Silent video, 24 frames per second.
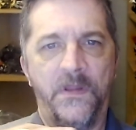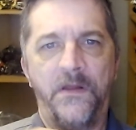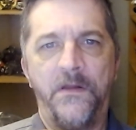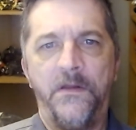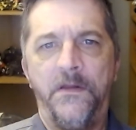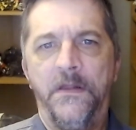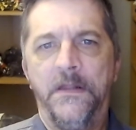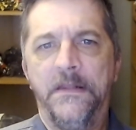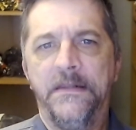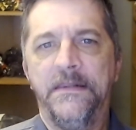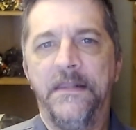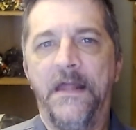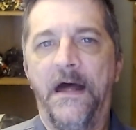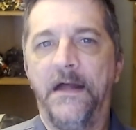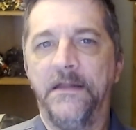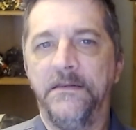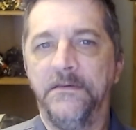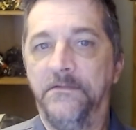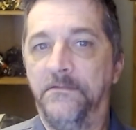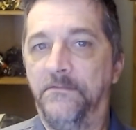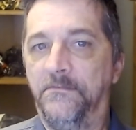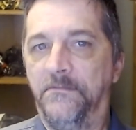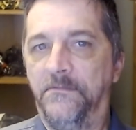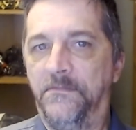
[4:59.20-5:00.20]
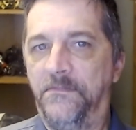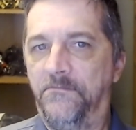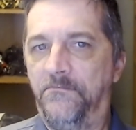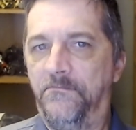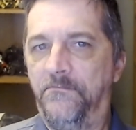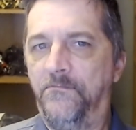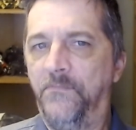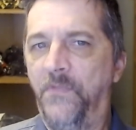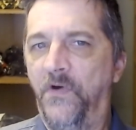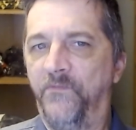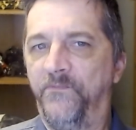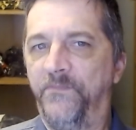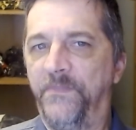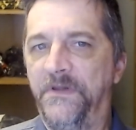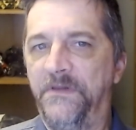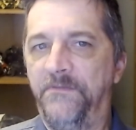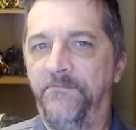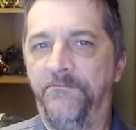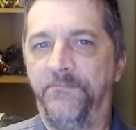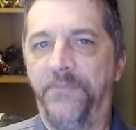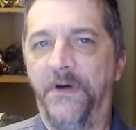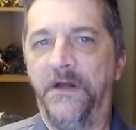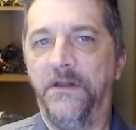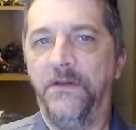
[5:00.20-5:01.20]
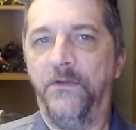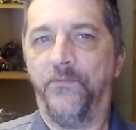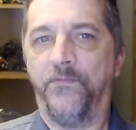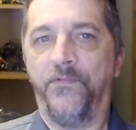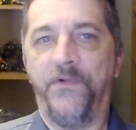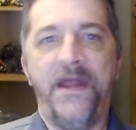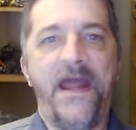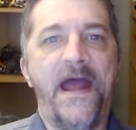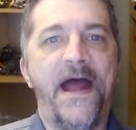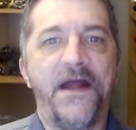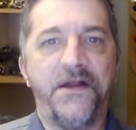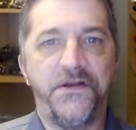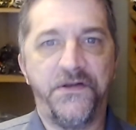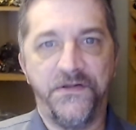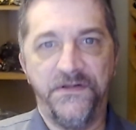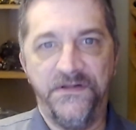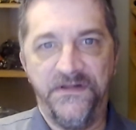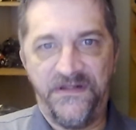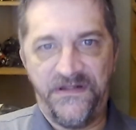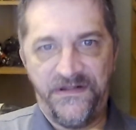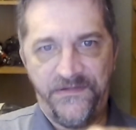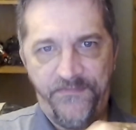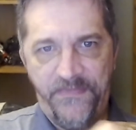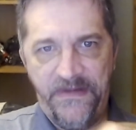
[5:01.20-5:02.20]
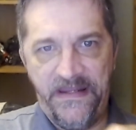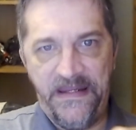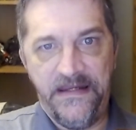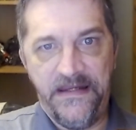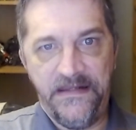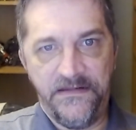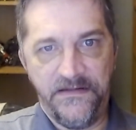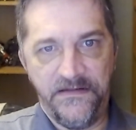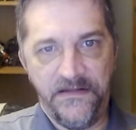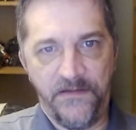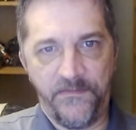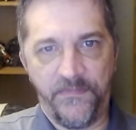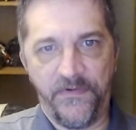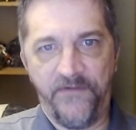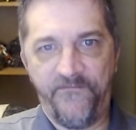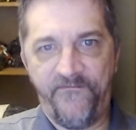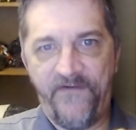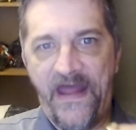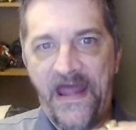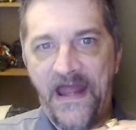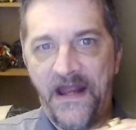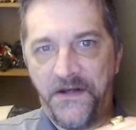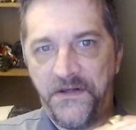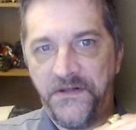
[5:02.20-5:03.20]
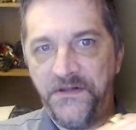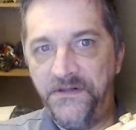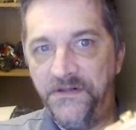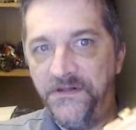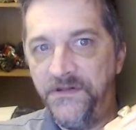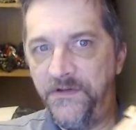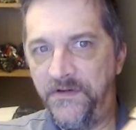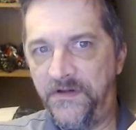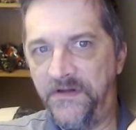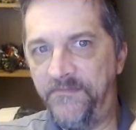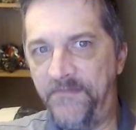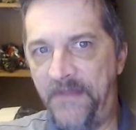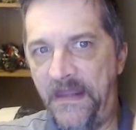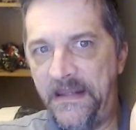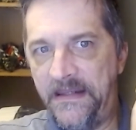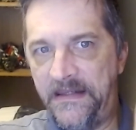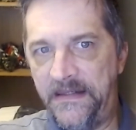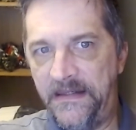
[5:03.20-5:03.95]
not movement, but reaction speed, the number of actions you can make in